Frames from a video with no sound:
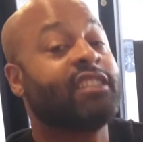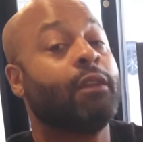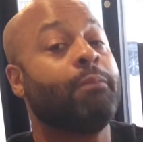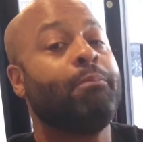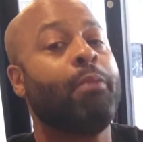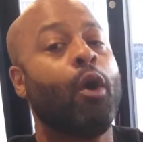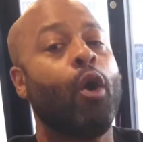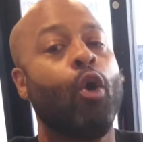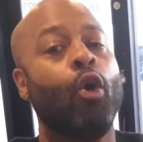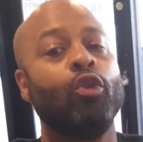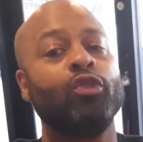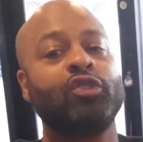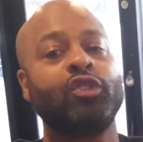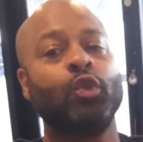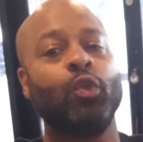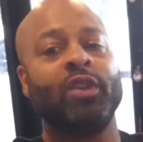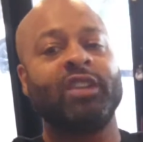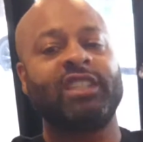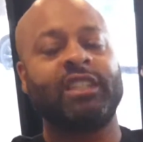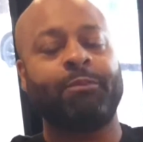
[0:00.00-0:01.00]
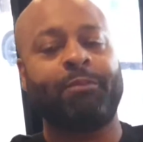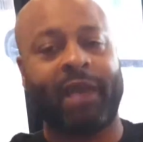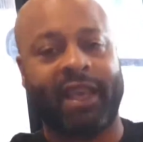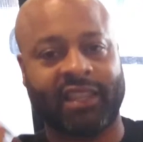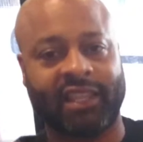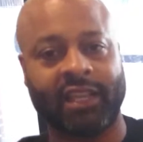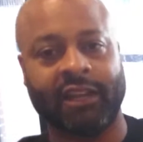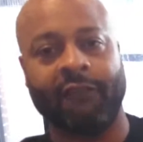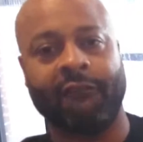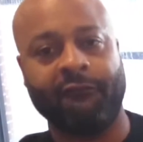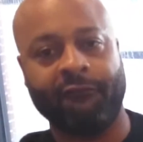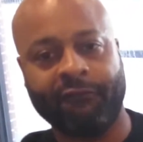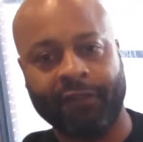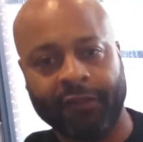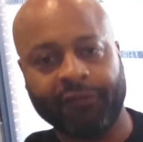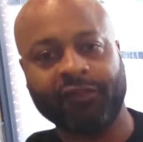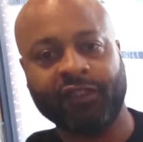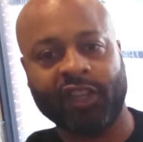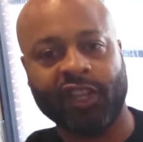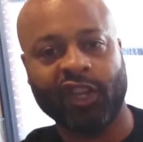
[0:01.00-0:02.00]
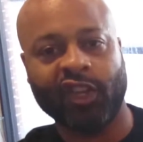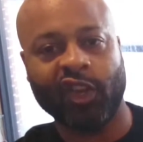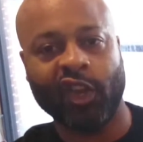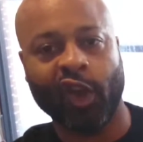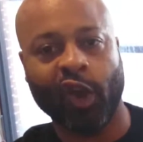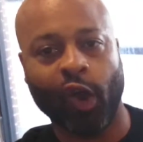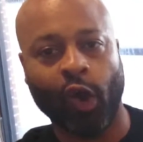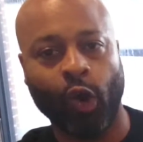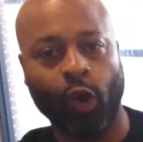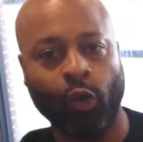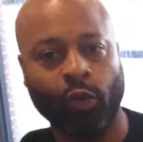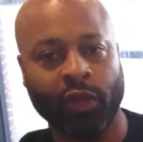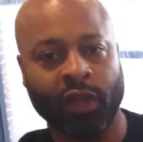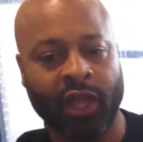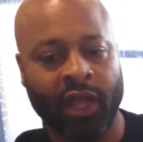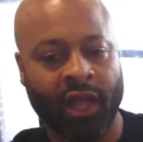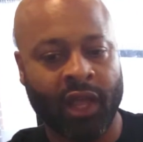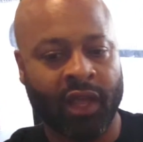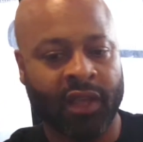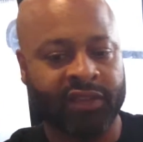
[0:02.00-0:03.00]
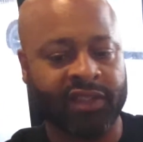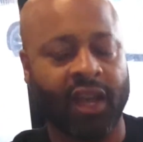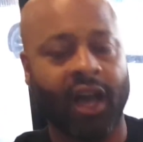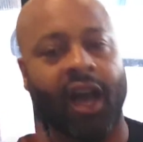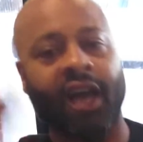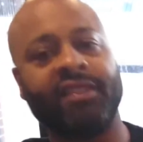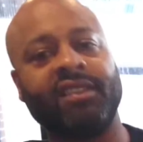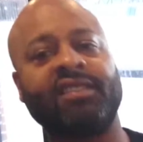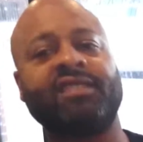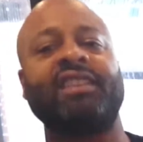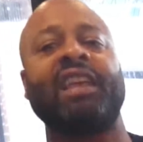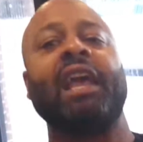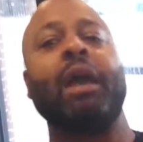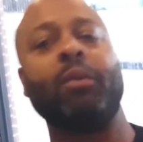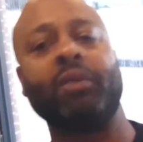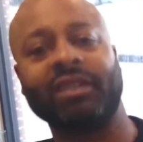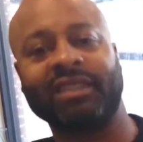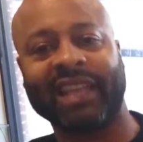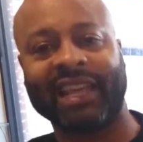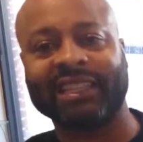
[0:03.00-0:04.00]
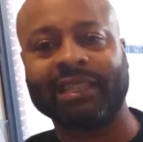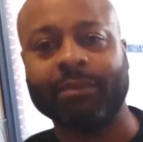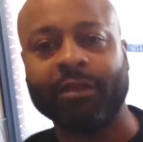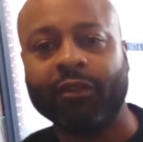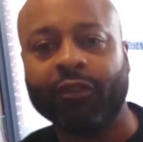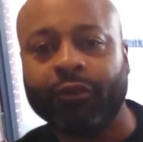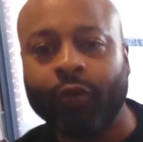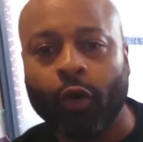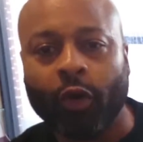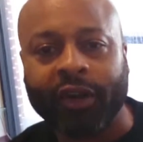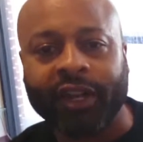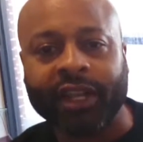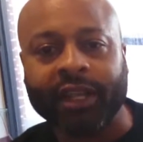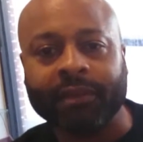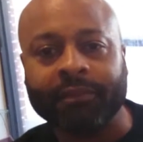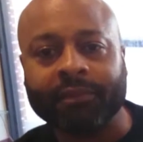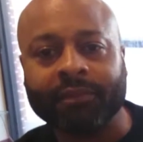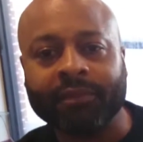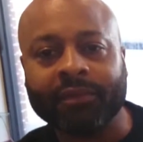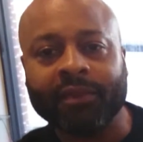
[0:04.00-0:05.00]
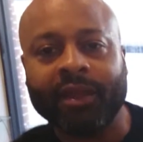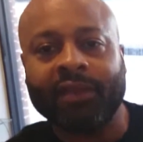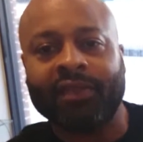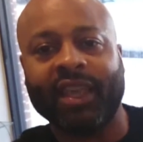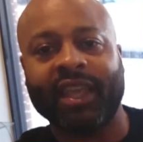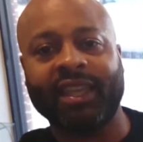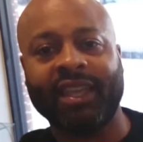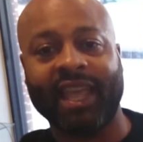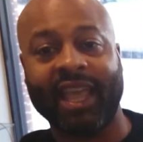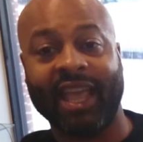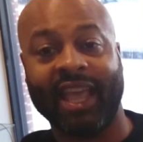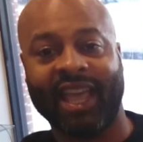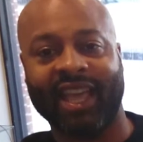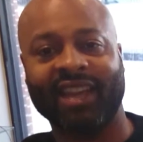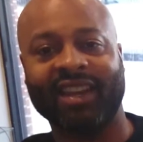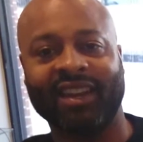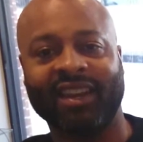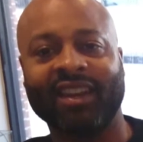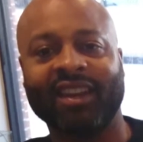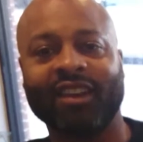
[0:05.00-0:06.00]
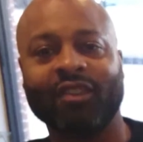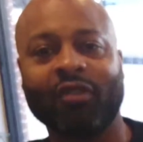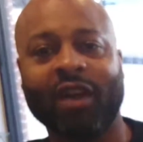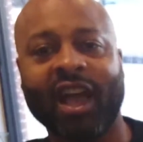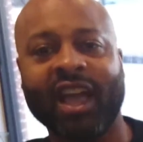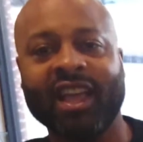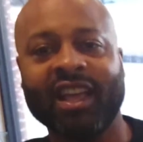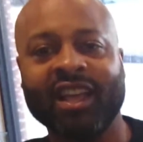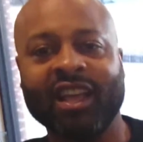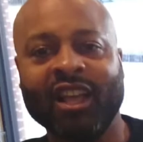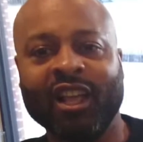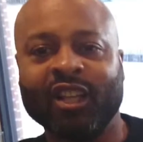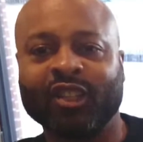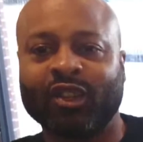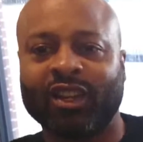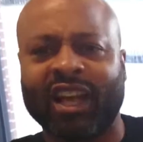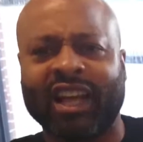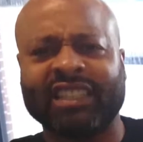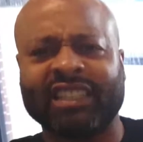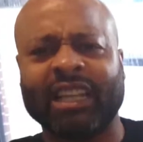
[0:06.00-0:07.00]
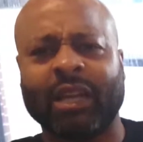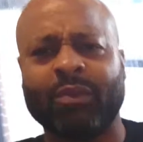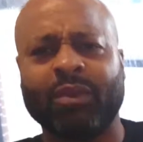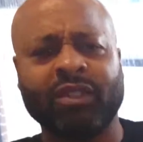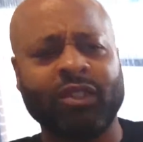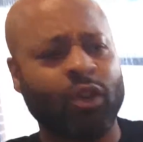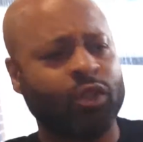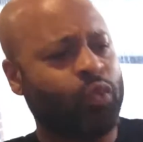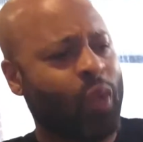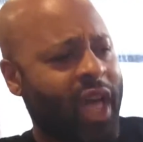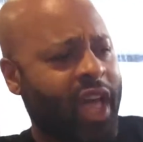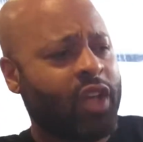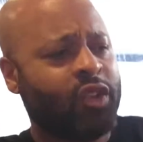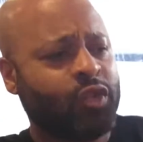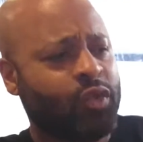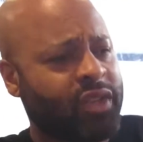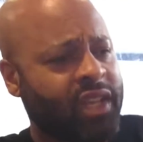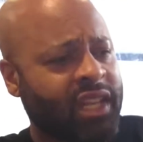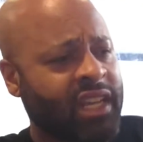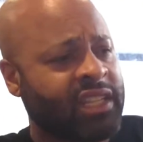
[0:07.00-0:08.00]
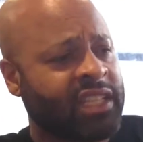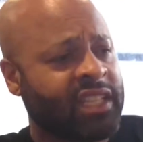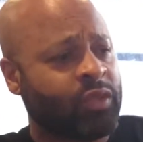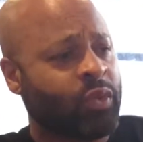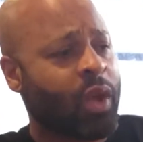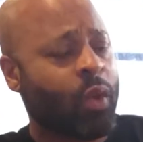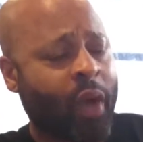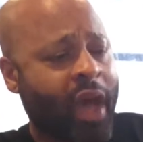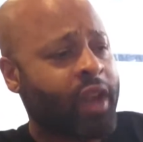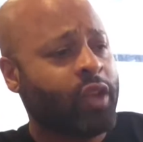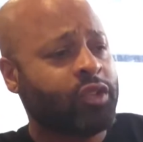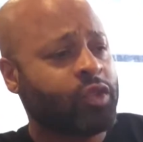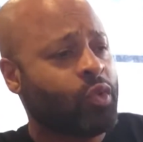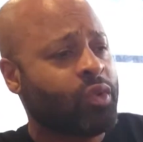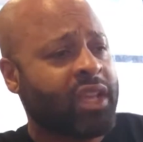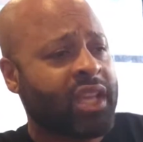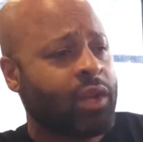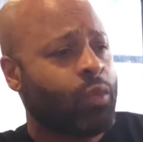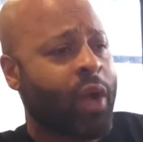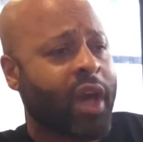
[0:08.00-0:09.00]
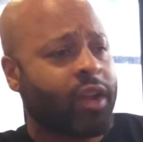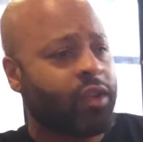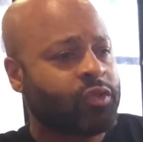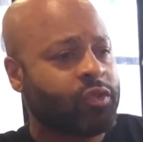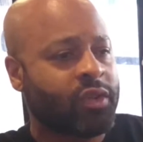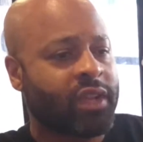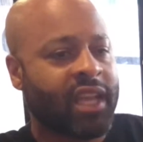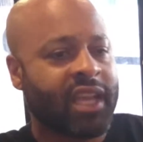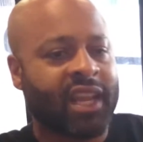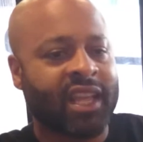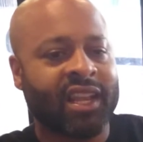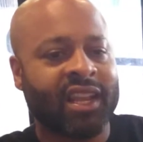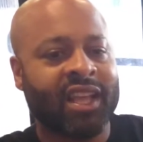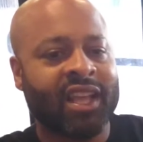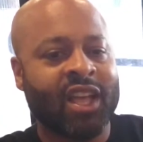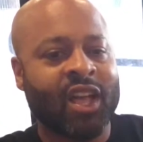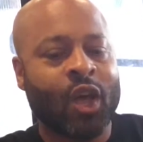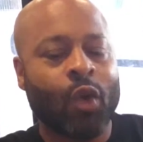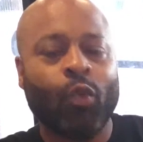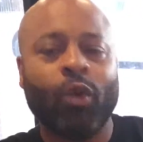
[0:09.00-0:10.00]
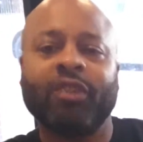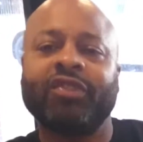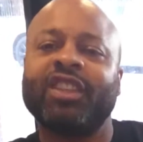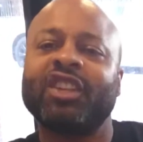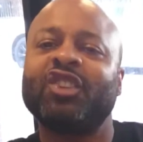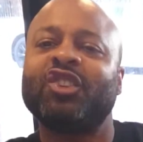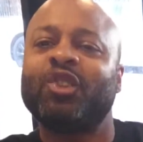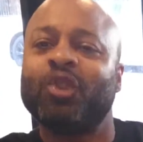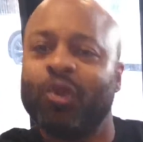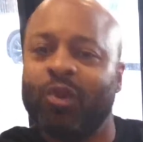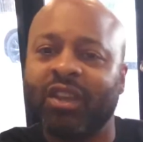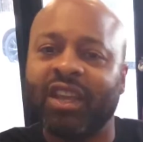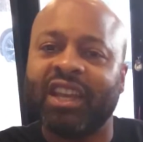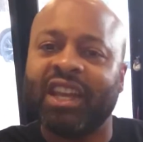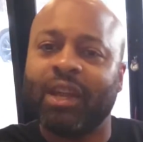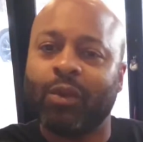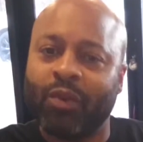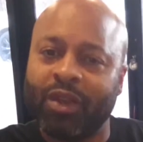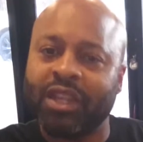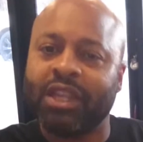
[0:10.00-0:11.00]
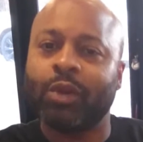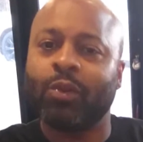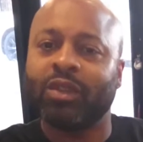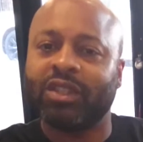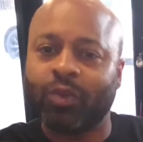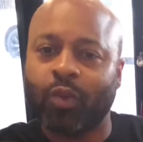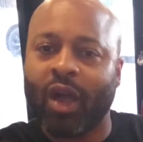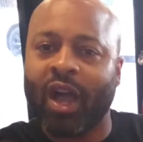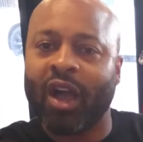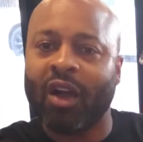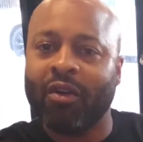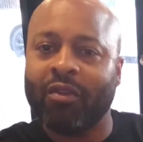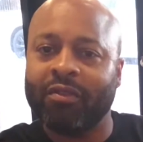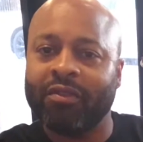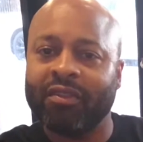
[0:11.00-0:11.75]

opposed to expecting a 15-year-old to understand what it's like to be 40. They can't, right? So a lot of times they do is, "Why don't you get it this way? Why don't you get it? Why don't you get it?" Well, did you get it when you were 12?